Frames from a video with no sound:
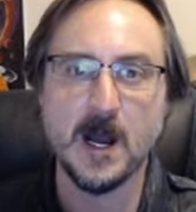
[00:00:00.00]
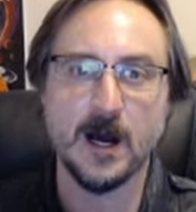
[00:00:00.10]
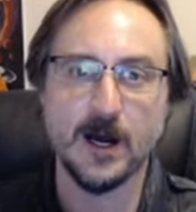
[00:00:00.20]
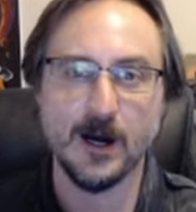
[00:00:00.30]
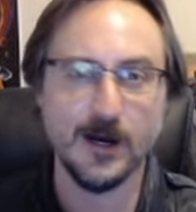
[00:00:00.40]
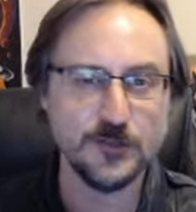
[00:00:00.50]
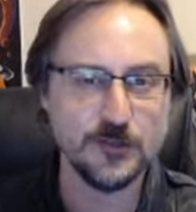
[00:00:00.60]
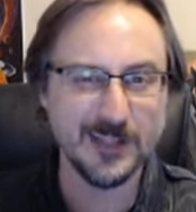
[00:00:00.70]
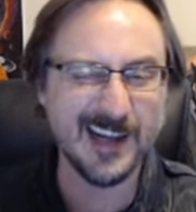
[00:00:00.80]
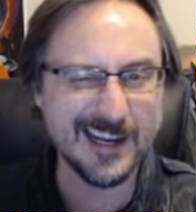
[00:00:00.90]
on
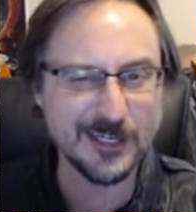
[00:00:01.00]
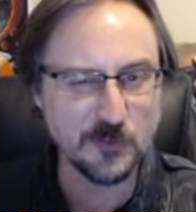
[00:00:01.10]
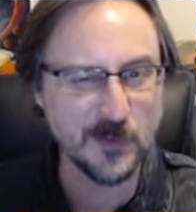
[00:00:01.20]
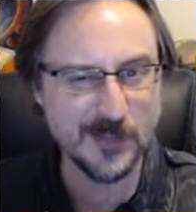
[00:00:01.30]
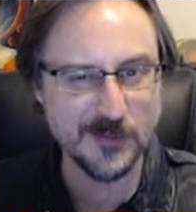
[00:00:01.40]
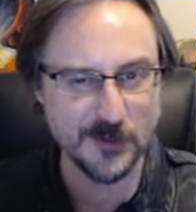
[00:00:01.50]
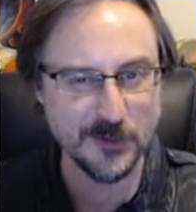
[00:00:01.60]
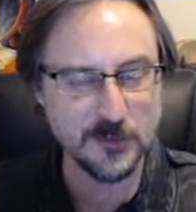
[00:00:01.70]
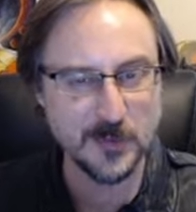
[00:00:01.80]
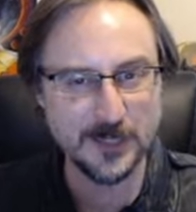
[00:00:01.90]
July
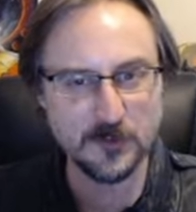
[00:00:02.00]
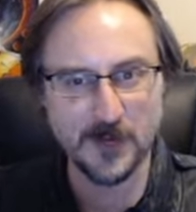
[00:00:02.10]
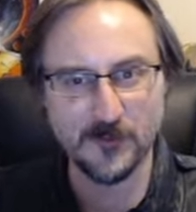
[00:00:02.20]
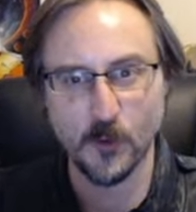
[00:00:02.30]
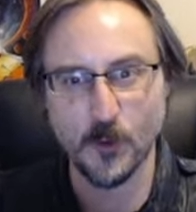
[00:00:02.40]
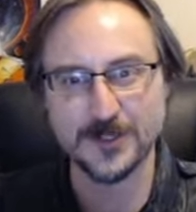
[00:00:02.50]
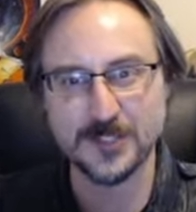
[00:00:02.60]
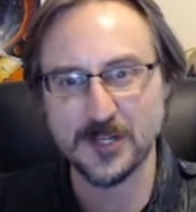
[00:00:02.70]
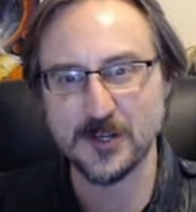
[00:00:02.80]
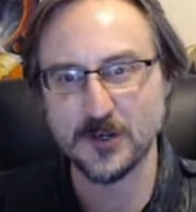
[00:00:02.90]
23rd, 2024,
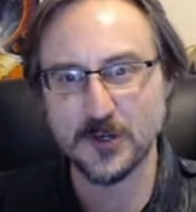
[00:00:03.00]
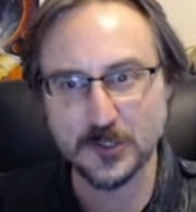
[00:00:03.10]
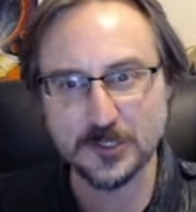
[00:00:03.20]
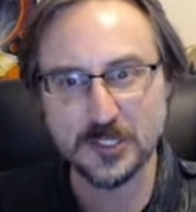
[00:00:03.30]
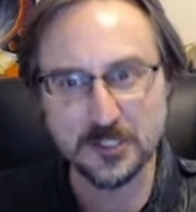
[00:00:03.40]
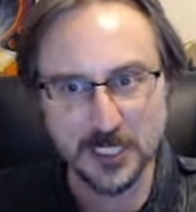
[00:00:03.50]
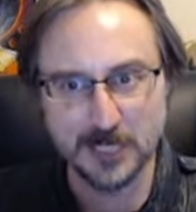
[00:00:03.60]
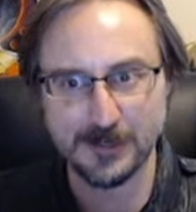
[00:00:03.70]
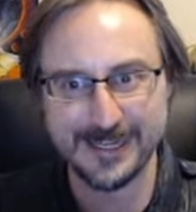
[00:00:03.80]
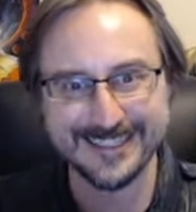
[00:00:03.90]
Senator Kirsten
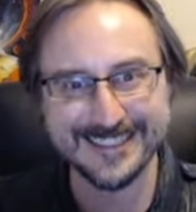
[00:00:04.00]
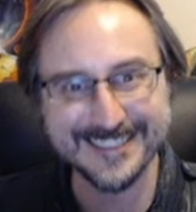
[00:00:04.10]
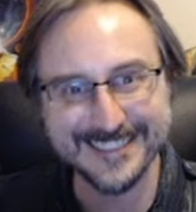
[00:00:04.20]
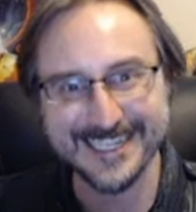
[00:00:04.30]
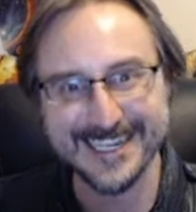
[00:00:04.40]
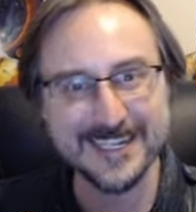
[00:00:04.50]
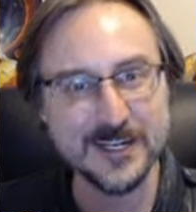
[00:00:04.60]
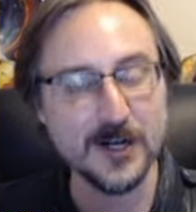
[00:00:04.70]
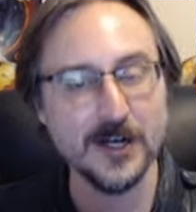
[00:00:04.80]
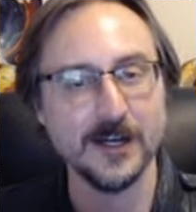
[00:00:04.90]
Gillibrand signed
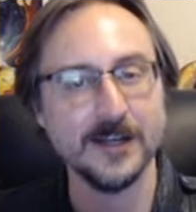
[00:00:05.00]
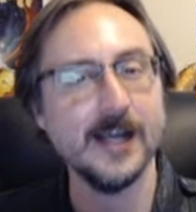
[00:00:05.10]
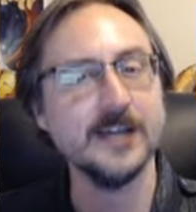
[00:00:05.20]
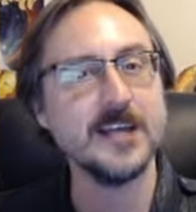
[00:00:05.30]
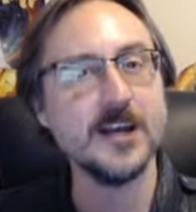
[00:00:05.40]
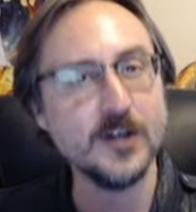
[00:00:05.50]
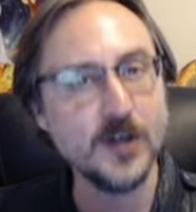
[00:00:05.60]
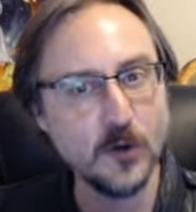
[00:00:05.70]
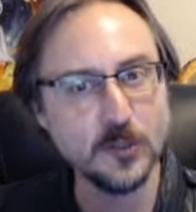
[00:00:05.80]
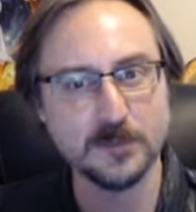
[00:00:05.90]
on as a
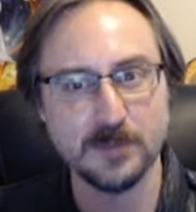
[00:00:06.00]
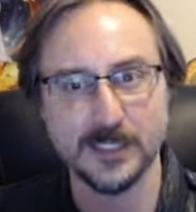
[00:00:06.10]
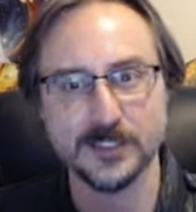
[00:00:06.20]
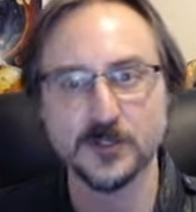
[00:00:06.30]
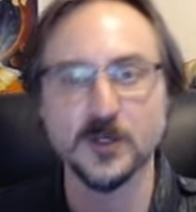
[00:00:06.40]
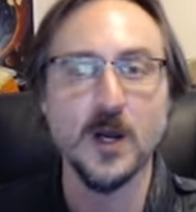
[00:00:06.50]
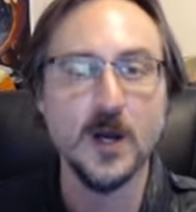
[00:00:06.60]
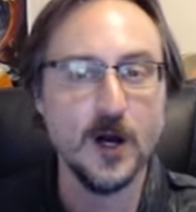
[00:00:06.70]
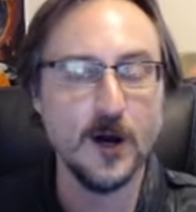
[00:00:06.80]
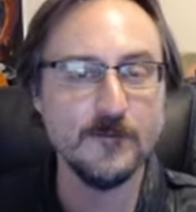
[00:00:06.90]
co-sponsor
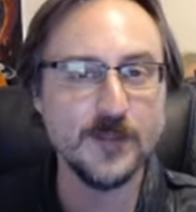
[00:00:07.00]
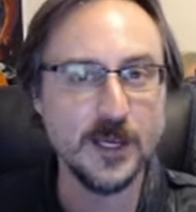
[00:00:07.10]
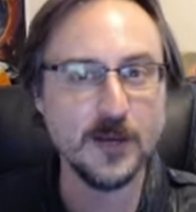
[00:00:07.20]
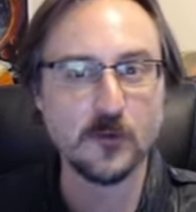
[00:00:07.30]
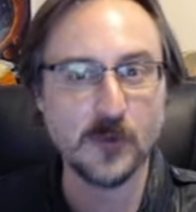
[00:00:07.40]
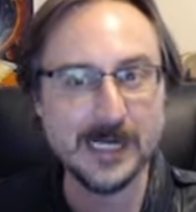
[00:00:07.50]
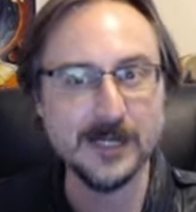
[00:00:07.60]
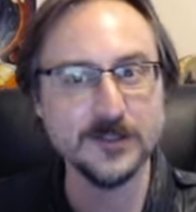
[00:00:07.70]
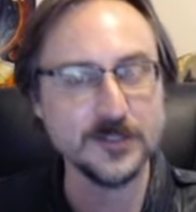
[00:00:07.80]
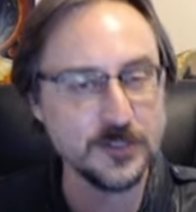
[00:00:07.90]
of the
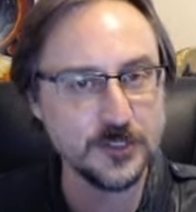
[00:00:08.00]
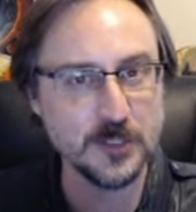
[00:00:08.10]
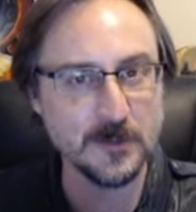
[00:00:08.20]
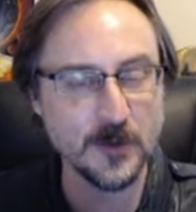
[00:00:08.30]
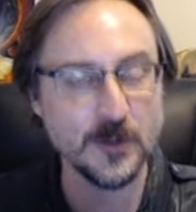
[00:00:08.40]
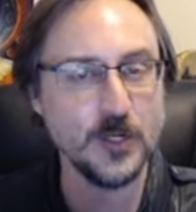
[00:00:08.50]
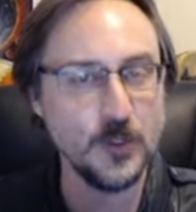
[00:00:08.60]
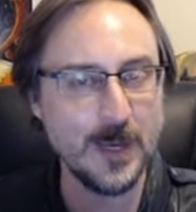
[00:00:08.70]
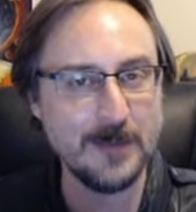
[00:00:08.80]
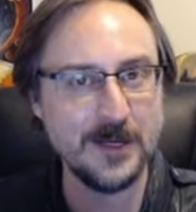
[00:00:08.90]
Rounds-Schumer
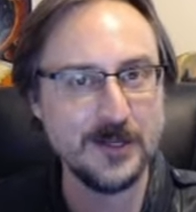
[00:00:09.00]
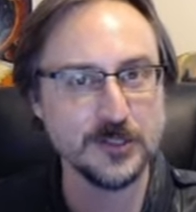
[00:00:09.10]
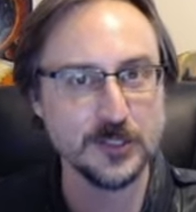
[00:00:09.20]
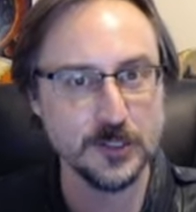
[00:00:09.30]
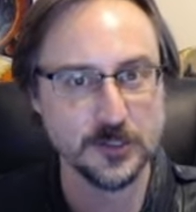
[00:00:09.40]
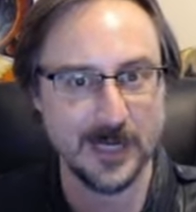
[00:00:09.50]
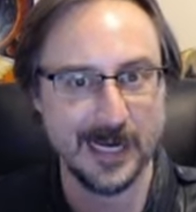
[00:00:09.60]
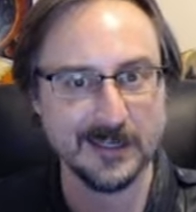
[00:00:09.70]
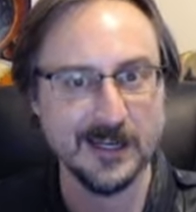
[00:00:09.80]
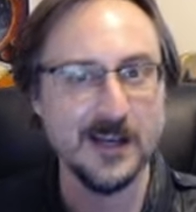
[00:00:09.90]
UAP Disclosure
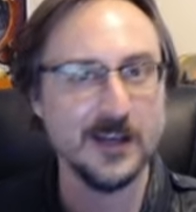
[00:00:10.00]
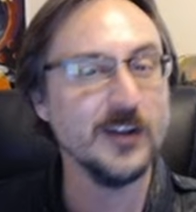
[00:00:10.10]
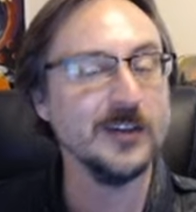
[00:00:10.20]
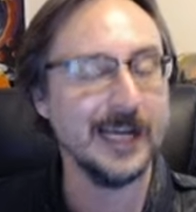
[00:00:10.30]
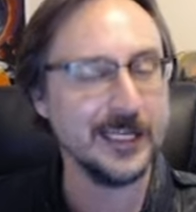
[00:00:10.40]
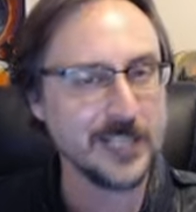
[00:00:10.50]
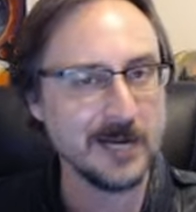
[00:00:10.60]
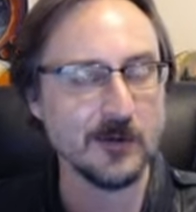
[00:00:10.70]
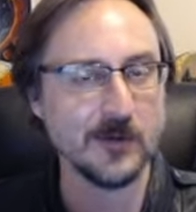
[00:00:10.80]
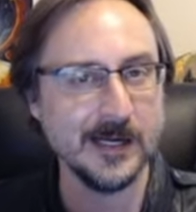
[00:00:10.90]
Act. You know, last
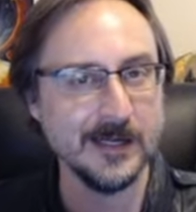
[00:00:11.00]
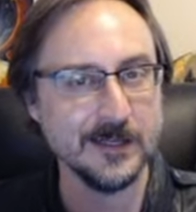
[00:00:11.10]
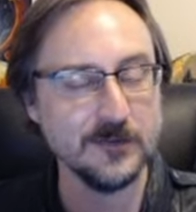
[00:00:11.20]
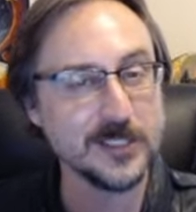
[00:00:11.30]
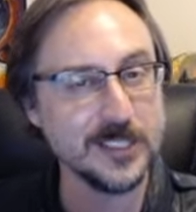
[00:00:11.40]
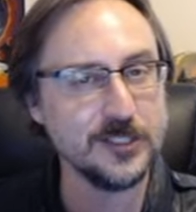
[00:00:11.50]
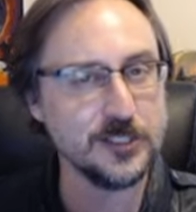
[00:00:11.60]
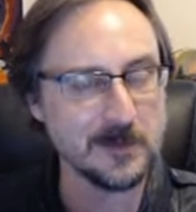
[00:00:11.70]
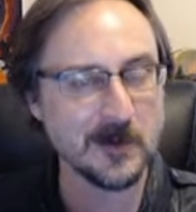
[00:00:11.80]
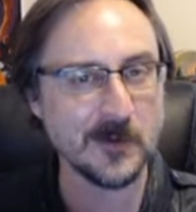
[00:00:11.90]
time around, it was the
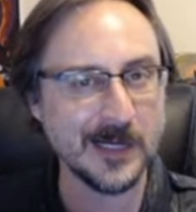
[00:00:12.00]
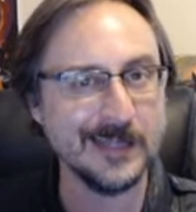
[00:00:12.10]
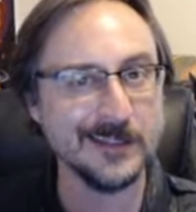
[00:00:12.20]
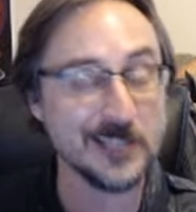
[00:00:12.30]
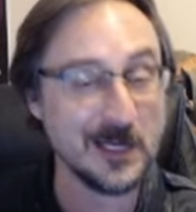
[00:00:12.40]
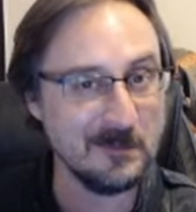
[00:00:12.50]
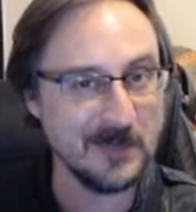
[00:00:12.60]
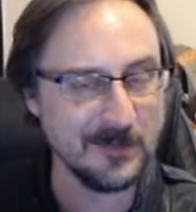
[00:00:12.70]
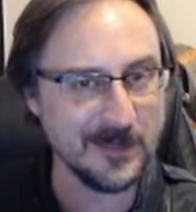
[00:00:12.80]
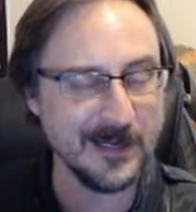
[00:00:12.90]
Schumer-Rounds
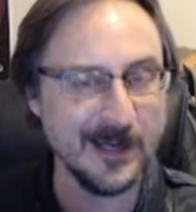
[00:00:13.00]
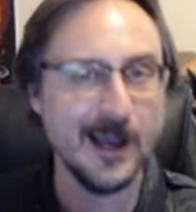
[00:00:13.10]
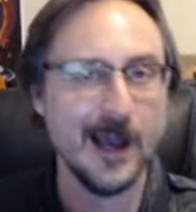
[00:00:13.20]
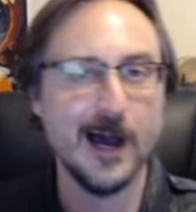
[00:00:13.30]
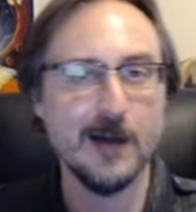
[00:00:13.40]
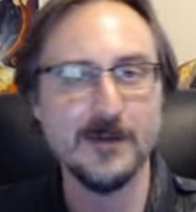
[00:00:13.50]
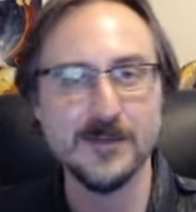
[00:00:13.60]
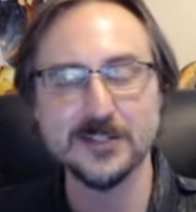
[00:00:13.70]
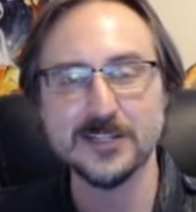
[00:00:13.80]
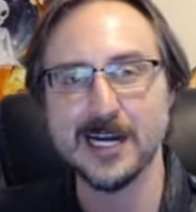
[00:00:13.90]
Amendment, but
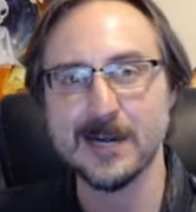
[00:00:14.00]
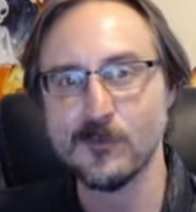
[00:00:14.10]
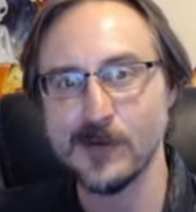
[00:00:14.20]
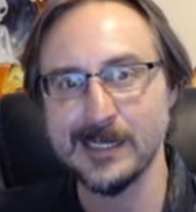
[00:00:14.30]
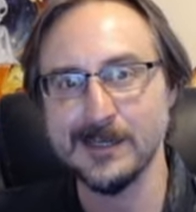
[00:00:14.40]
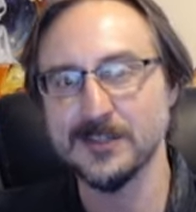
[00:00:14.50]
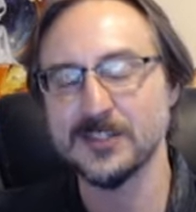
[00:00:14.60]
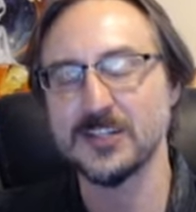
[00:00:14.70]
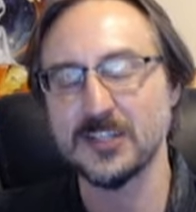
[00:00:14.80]
this time Rounds is